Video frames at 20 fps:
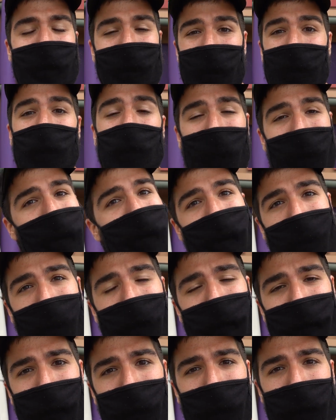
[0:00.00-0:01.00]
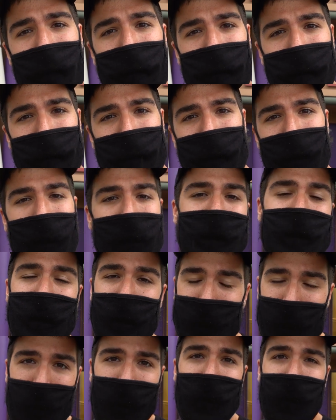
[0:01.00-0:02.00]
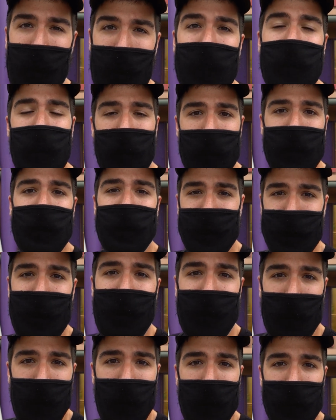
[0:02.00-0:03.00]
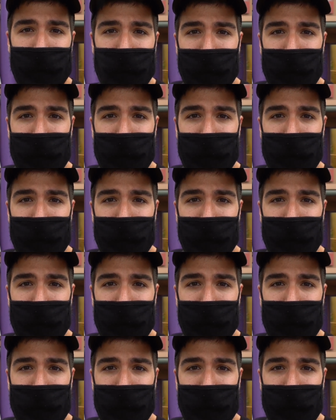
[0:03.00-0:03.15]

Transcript: that you wait in line for is going to take a lot longer to get on.